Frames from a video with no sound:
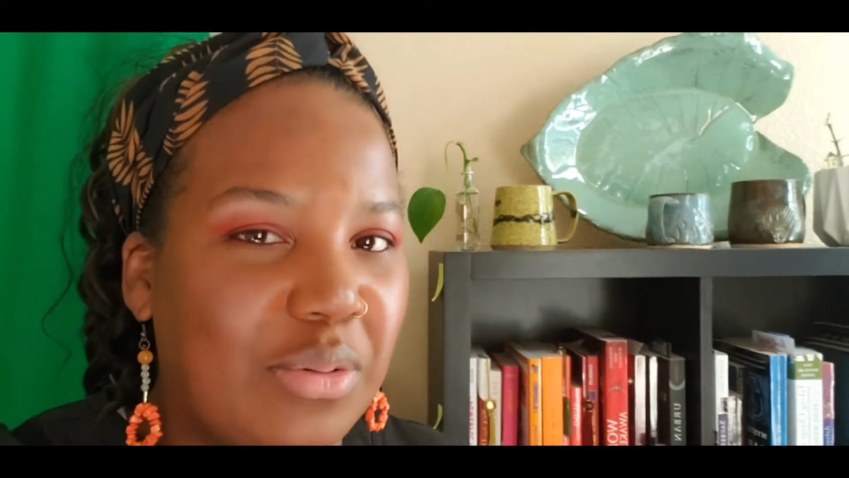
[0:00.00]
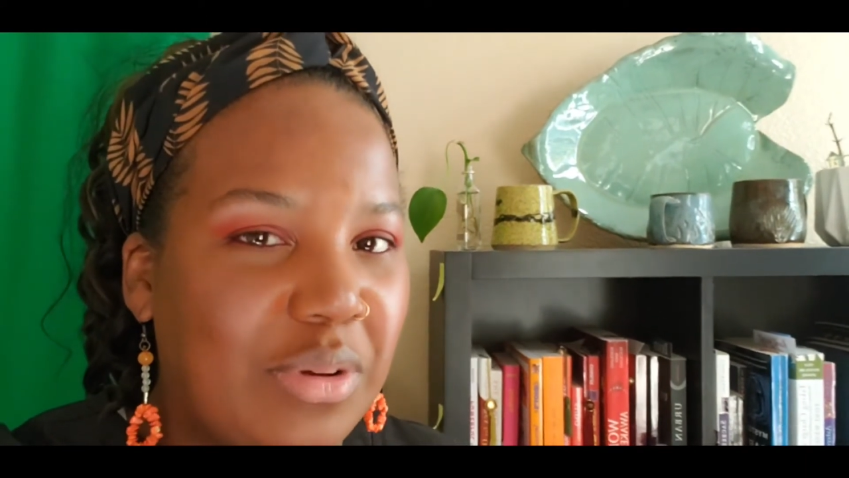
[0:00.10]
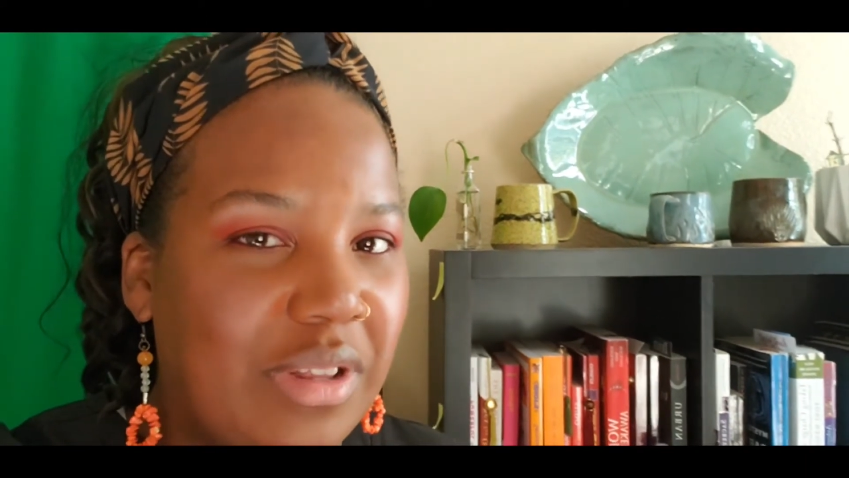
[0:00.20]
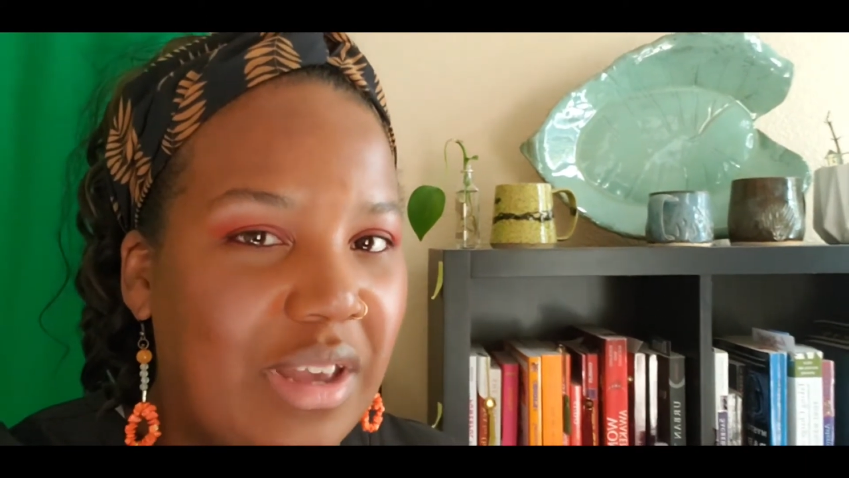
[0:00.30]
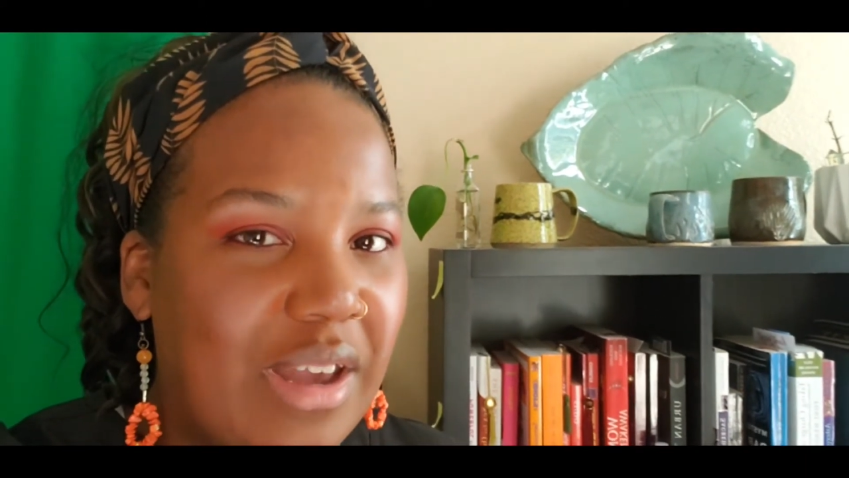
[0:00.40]

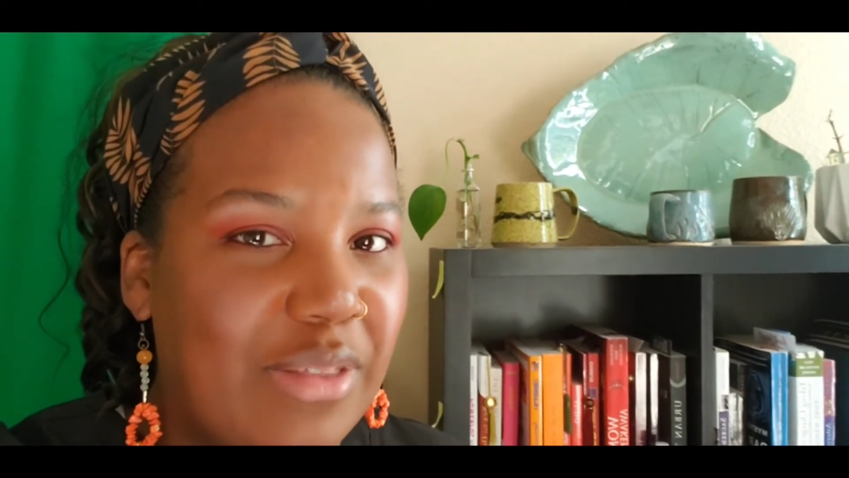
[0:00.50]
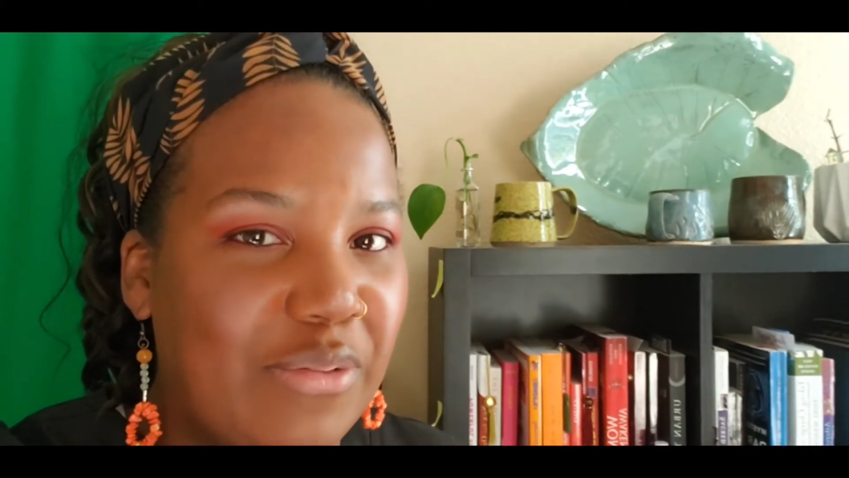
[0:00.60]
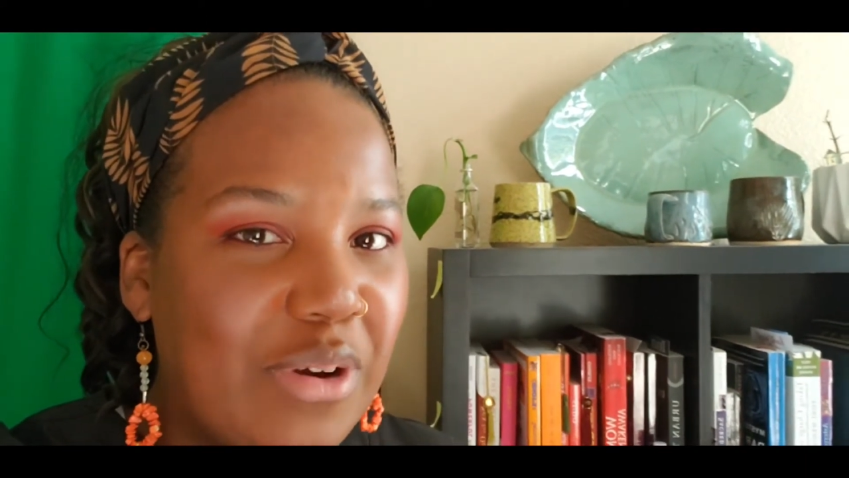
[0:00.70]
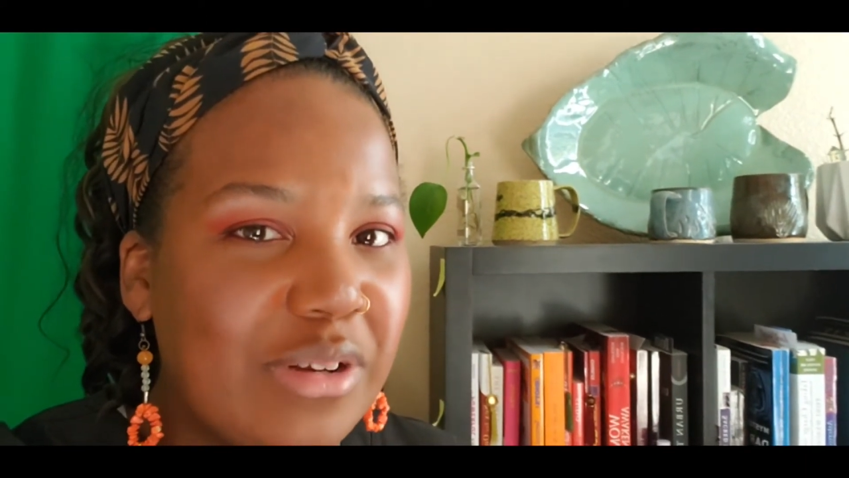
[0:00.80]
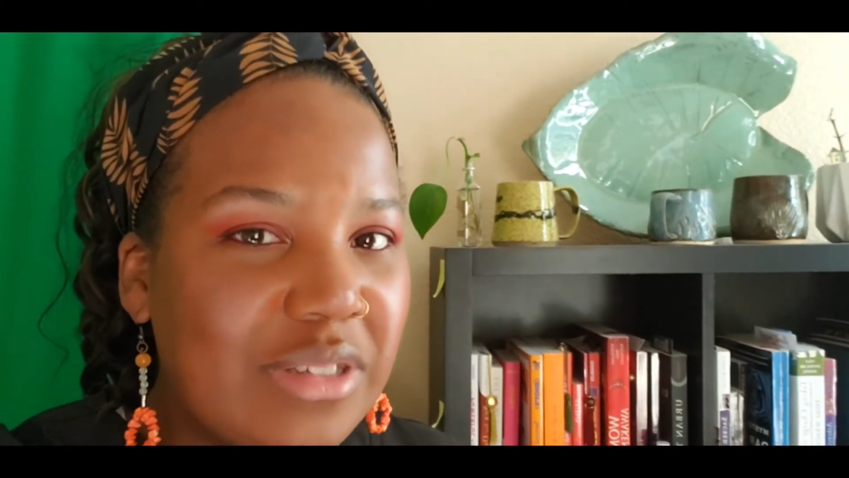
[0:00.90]
really high the
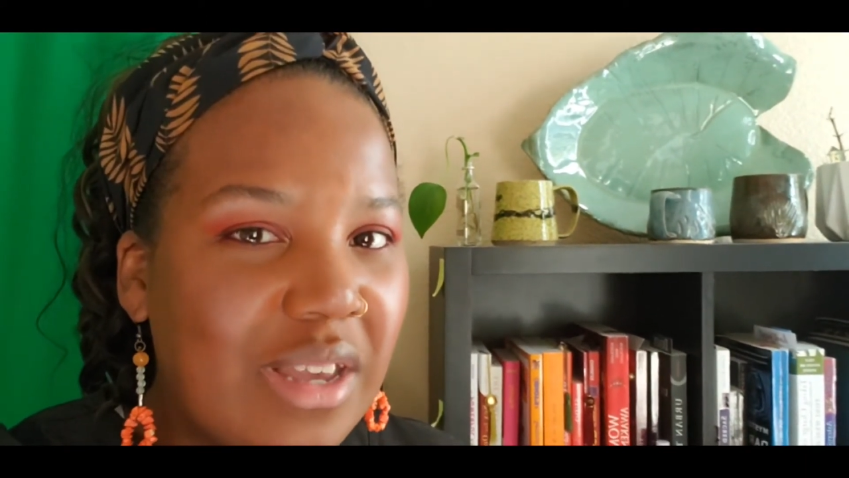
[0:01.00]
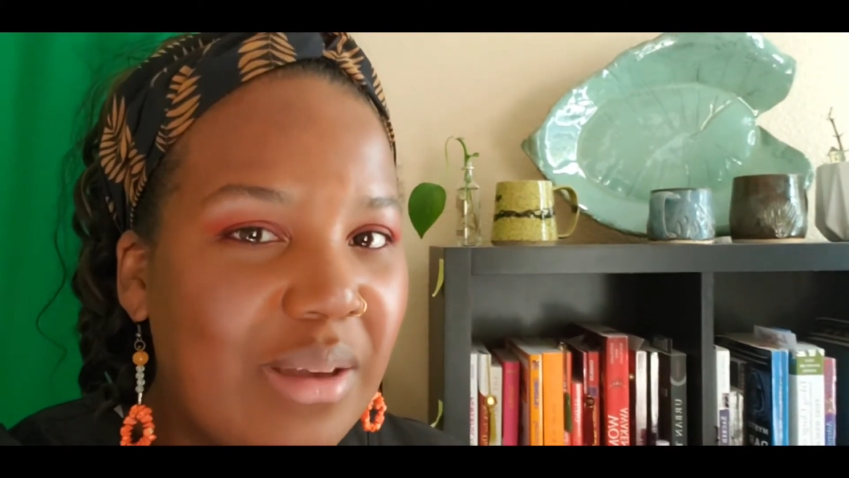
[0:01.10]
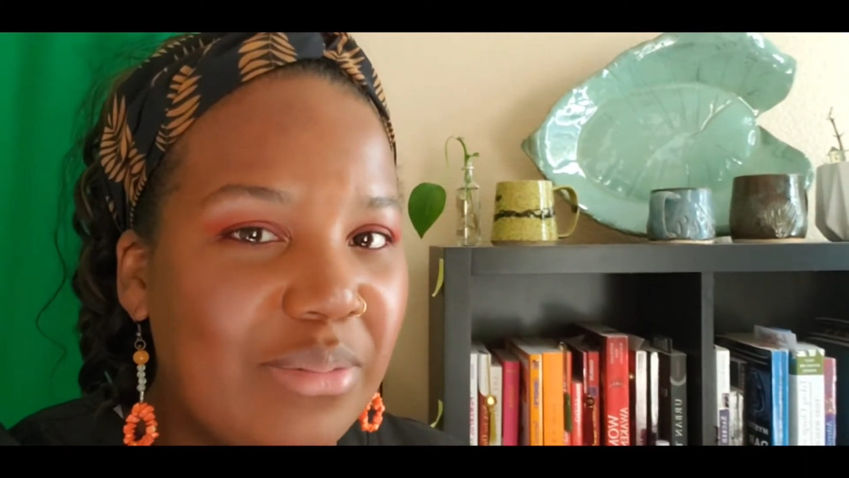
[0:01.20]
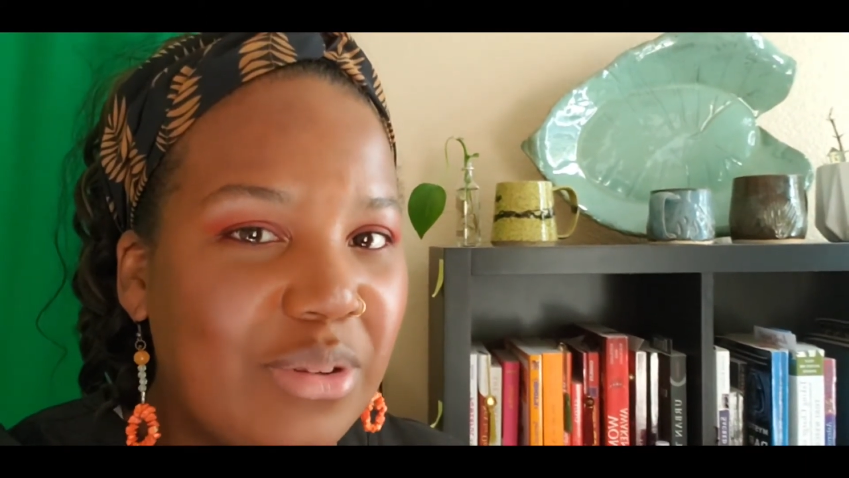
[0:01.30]
first time,